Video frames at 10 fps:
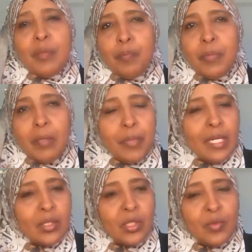a big
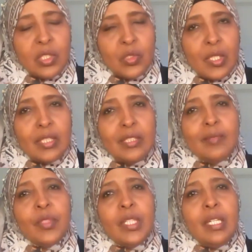part of the
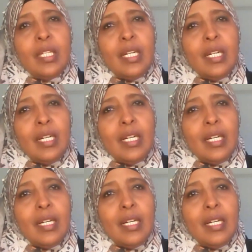struggle.
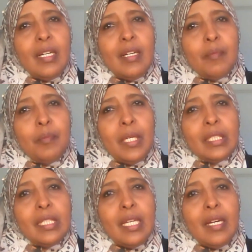
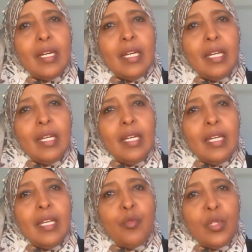But
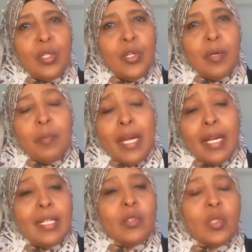if we go
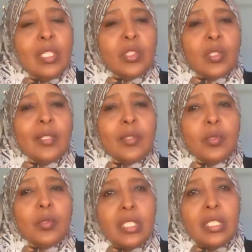back and really try to
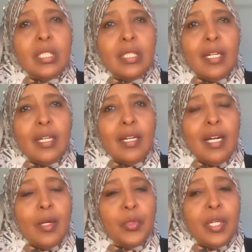see
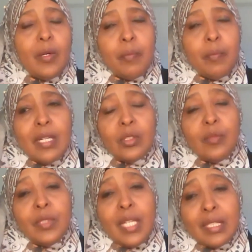how they were part
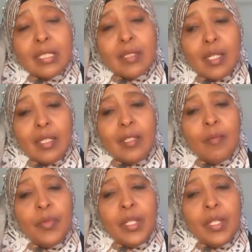of that struggle,